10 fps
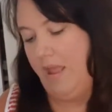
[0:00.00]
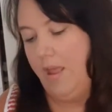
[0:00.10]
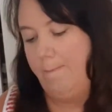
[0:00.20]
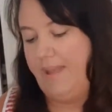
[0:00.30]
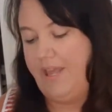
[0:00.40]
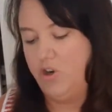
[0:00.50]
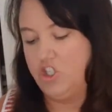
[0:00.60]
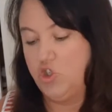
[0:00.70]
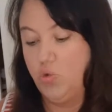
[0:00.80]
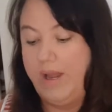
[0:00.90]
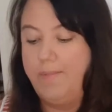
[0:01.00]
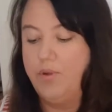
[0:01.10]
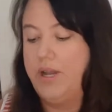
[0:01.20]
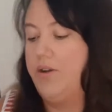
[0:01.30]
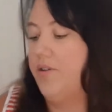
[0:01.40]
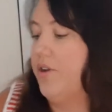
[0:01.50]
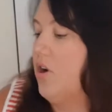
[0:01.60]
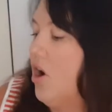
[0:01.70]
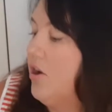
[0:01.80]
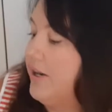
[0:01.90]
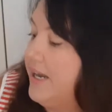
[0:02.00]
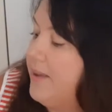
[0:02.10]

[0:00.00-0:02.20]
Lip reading: Peter scrambled under the carton, and he